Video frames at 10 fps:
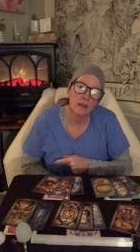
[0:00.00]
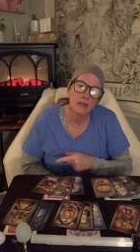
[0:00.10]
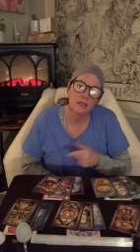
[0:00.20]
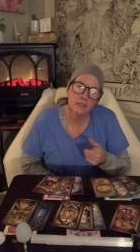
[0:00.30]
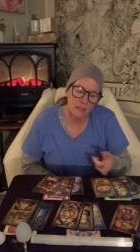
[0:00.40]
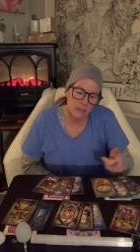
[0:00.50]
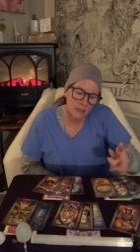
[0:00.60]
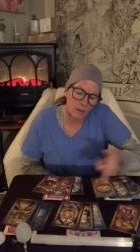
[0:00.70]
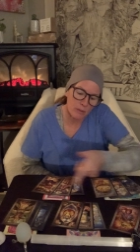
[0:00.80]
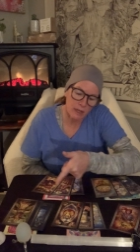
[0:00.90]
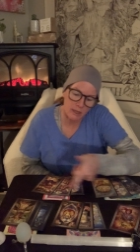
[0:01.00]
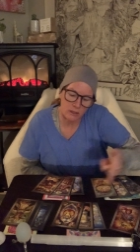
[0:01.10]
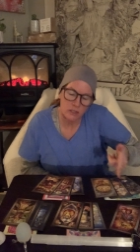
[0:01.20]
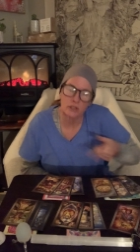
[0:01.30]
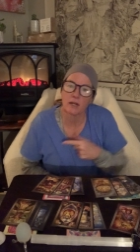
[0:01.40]
Is this somebody here
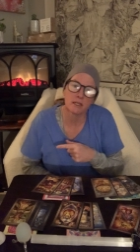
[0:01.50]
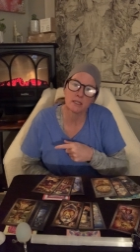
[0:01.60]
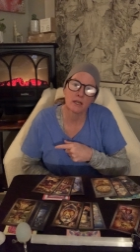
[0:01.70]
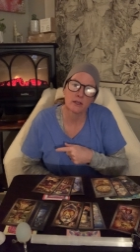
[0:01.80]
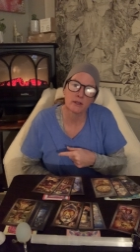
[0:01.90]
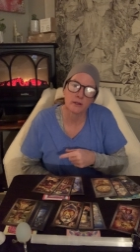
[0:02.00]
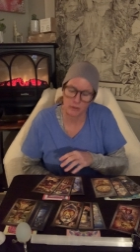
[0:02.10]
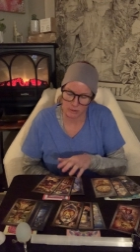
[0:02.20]
is trying to tell you you're